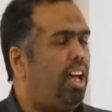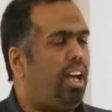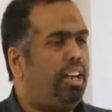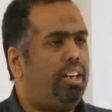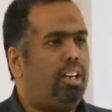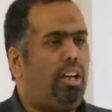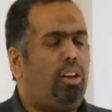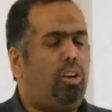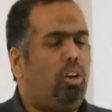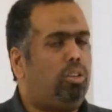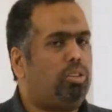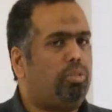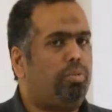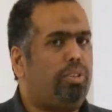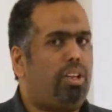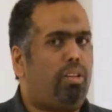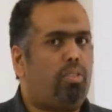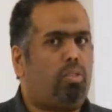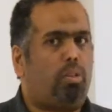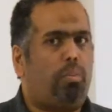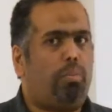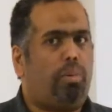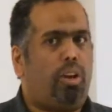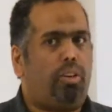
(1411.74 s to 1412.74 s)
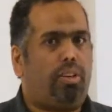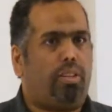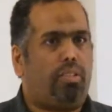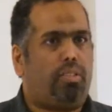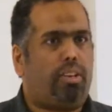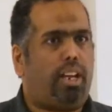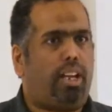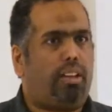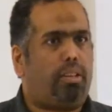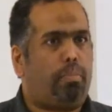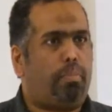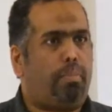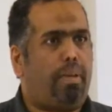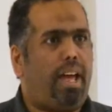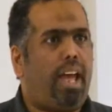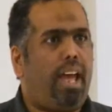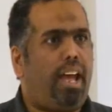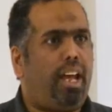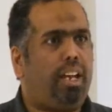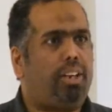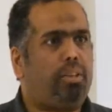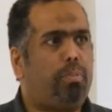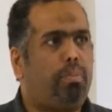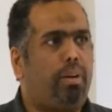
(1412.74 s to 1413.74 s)
And a lot of these compounds is not
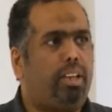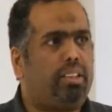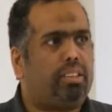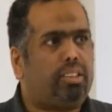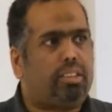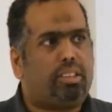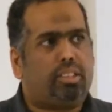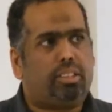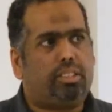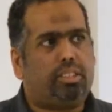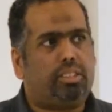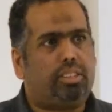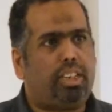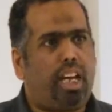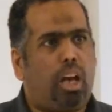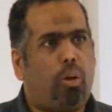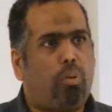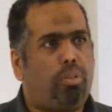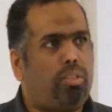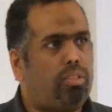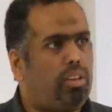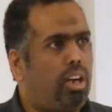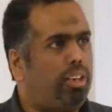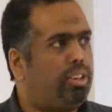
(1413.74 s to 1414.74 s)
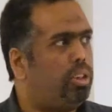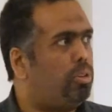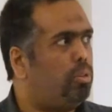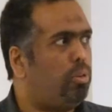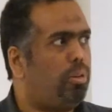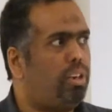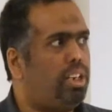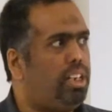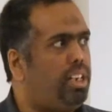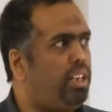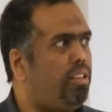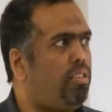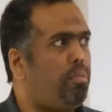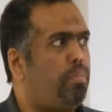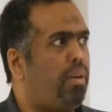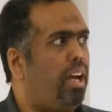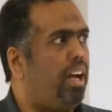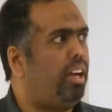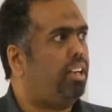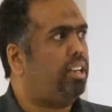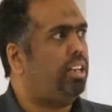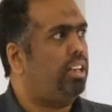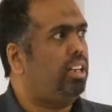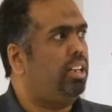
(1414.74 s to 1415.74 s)
banned, but now started to release
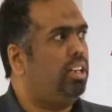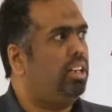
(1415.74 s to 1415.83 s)
back.